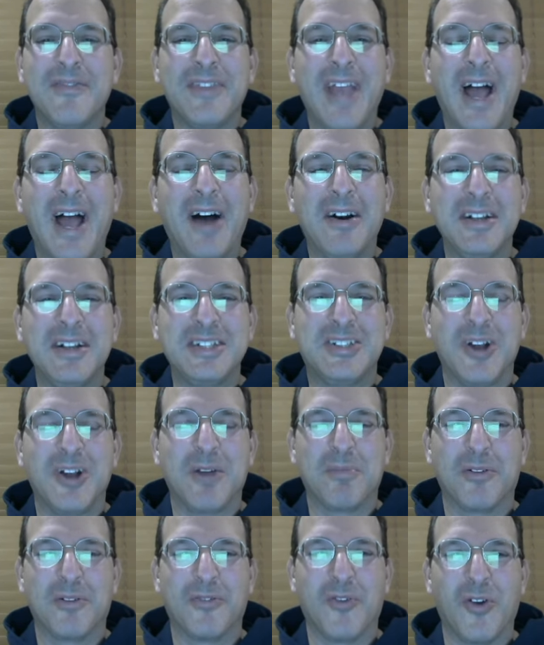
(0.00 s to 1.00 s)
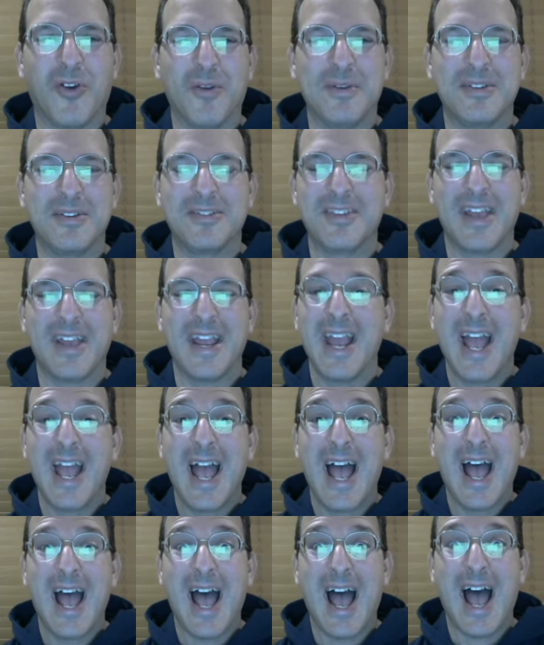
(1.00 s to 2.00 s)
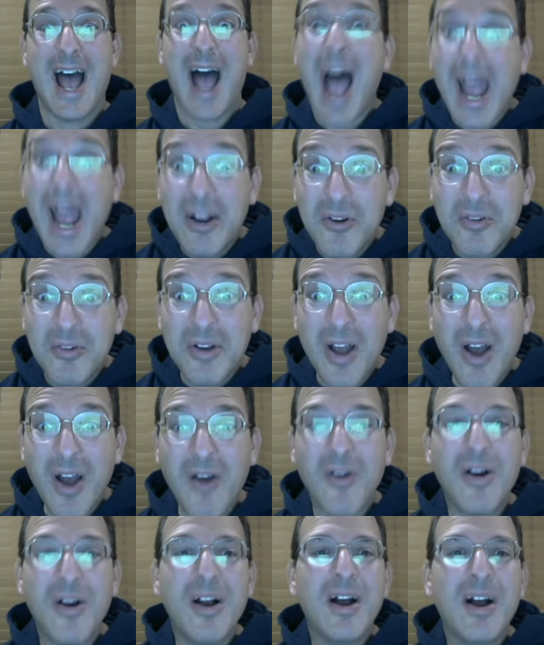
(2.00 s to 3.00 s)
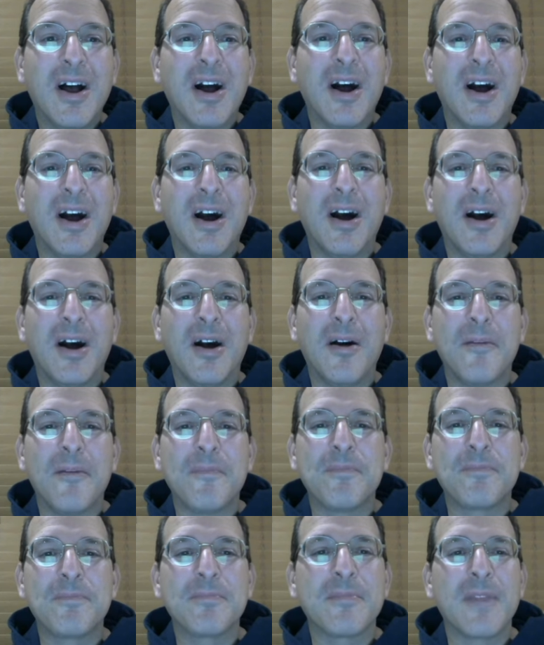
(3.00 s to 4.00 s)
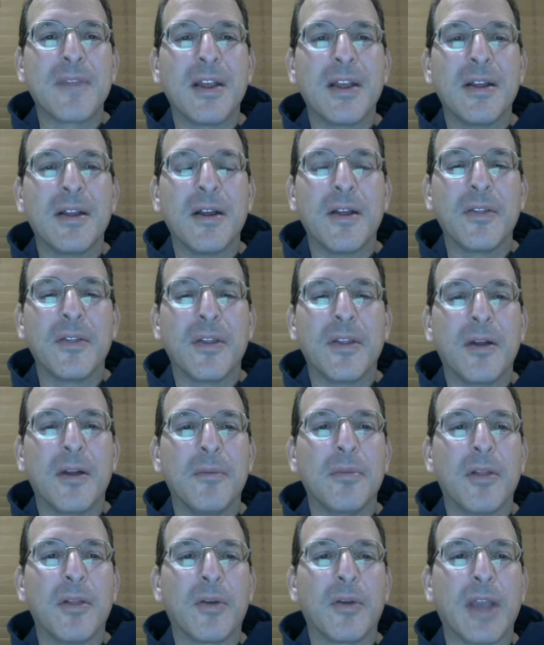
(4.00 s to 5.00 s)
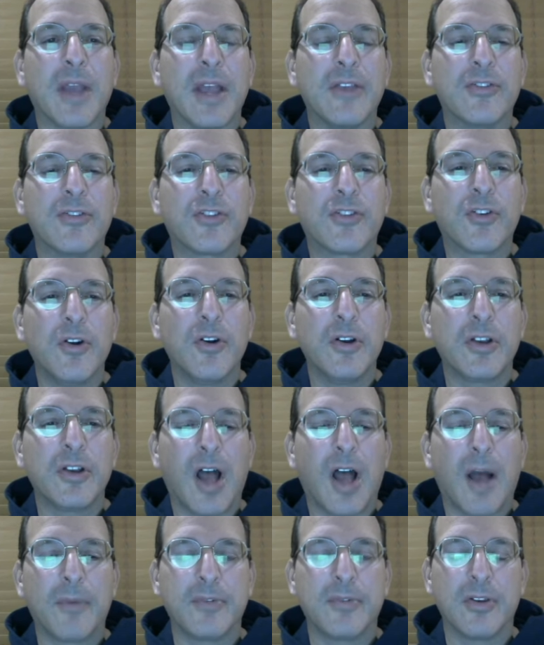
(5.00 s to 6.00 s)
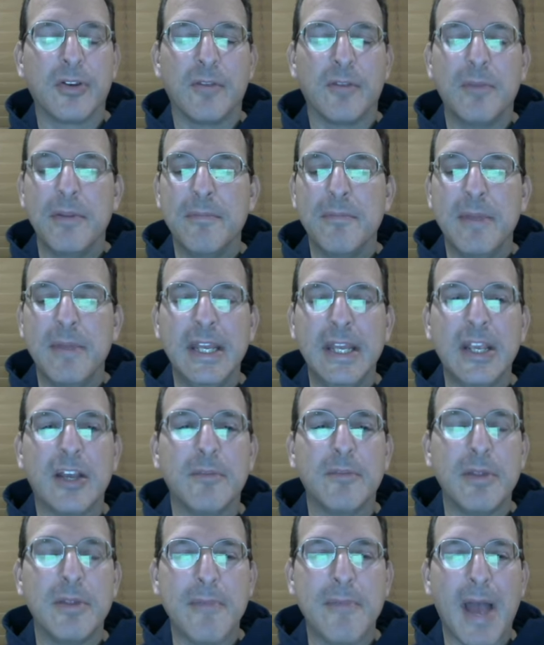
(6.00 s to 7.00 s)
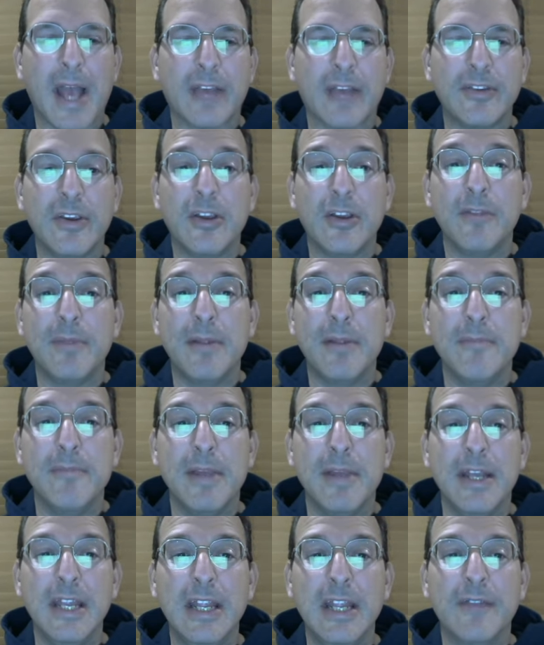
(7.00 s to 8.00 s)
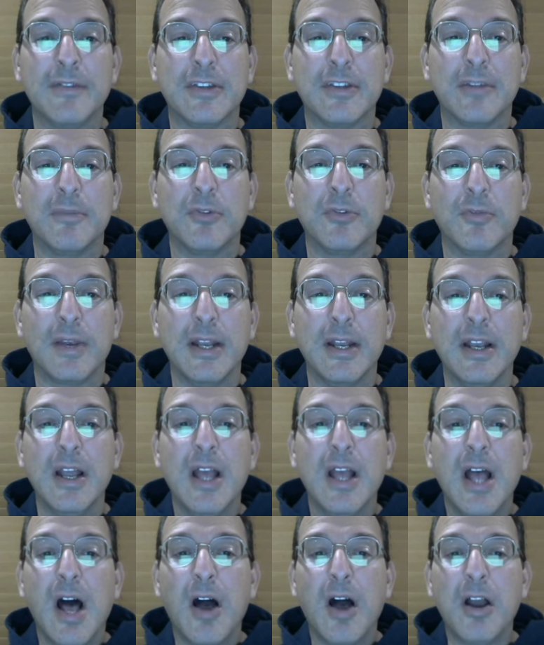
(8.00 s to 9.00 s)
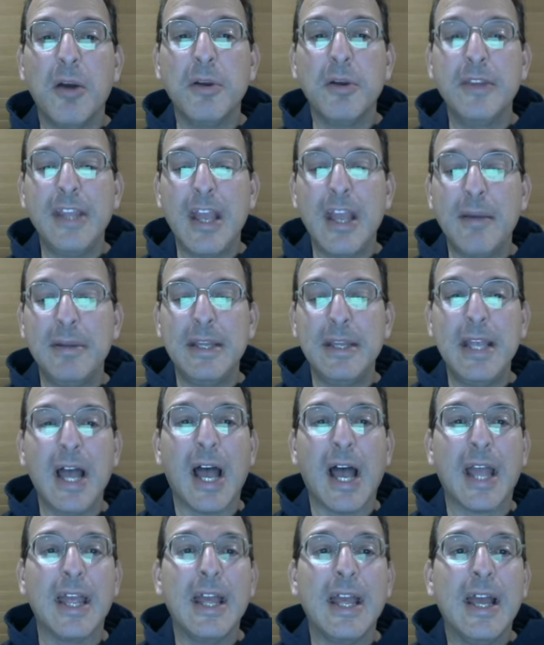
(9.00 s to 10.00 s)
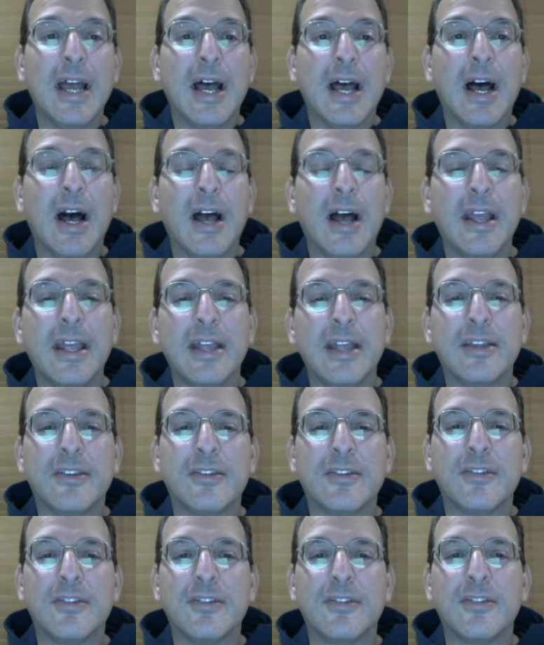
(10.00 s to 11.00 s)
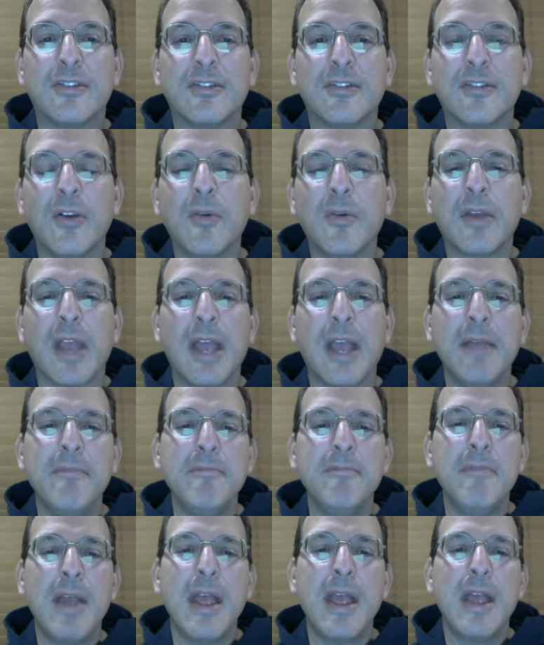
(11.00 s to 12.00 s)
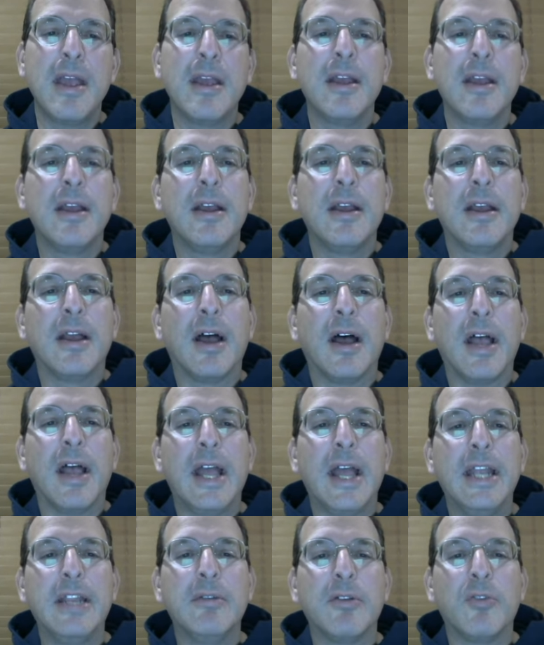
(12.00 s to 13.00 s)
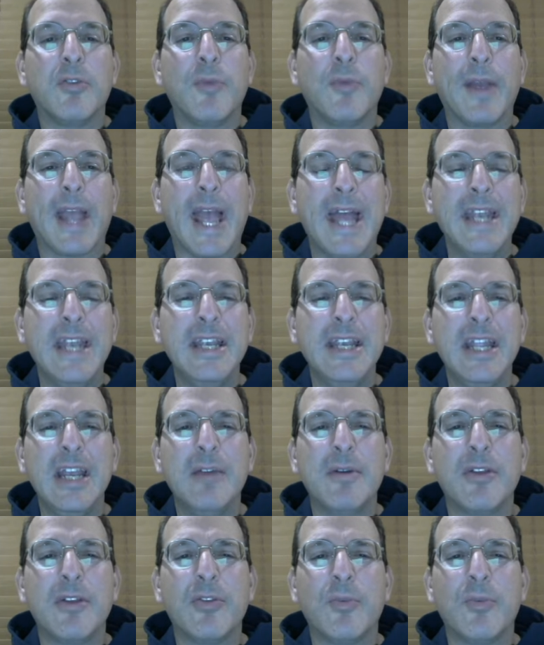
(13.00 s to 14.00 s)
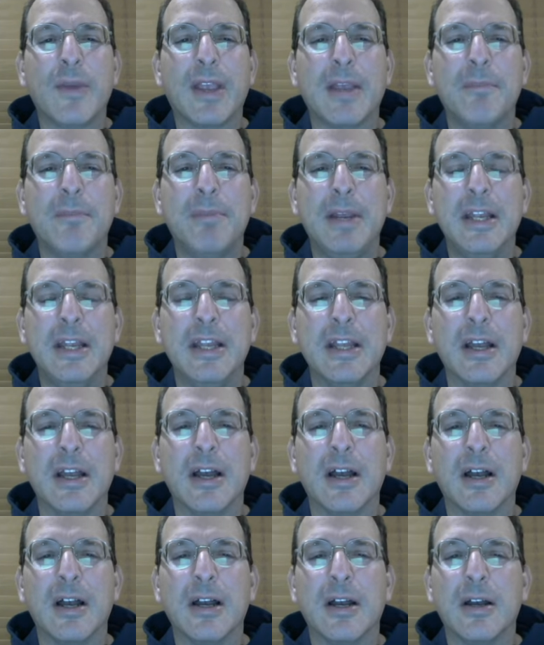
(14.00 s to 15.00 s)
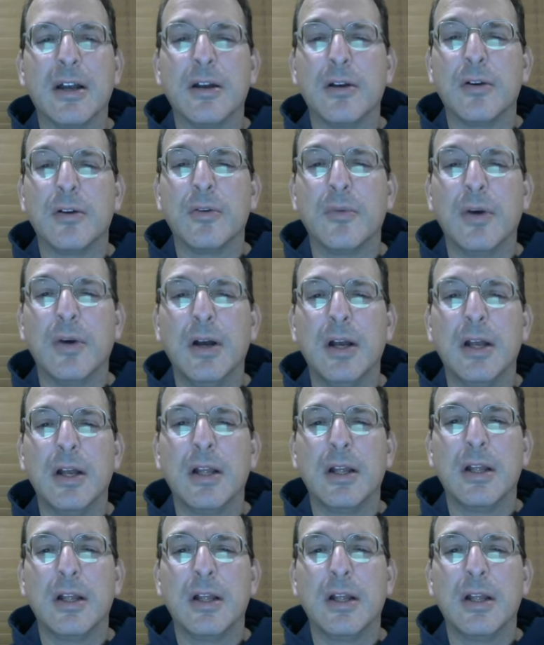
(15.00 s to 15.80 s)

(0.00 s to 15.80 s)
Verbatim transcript: Talent show performance say, I don't know. Um, the okay skirt option could be mini, could be maxi, could be midi if it's in between. I'll go with the M and the I. Uh, it's okay. Meh. Uh, ending with ending with Wikipedia. What?